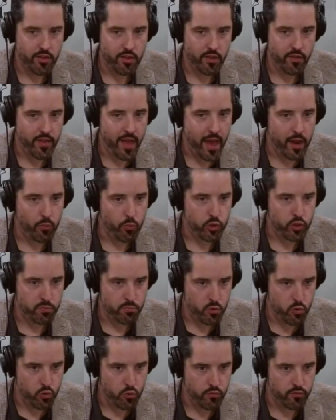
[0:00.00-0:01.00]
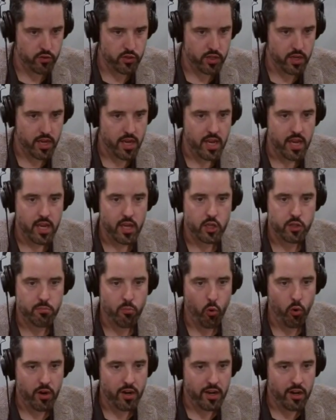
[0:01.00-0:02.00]
then that which moves is
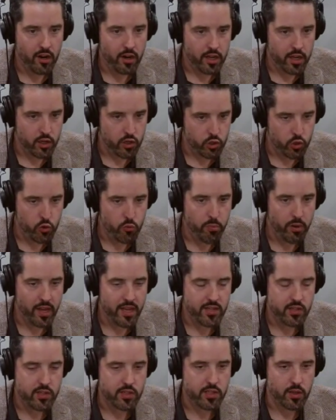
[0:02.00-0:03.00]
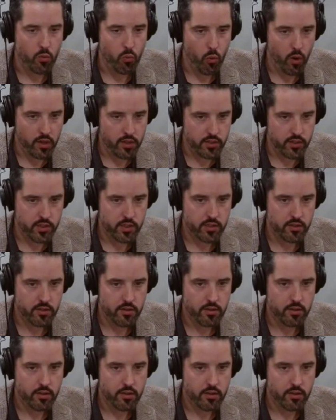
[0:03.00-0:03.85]
more nearly in two places at once.